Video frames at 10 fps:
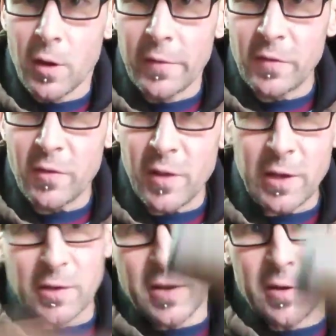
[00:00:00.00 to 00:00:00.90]
think this is like
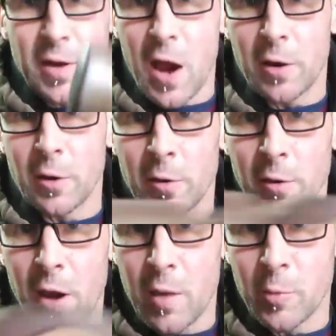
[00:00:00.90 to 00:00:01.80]
a tin knocker
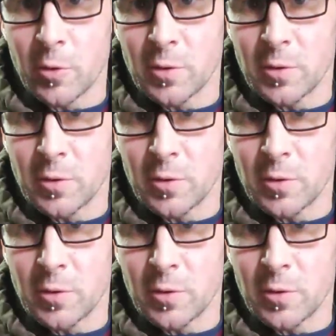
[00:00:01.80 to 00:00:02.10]
hammer.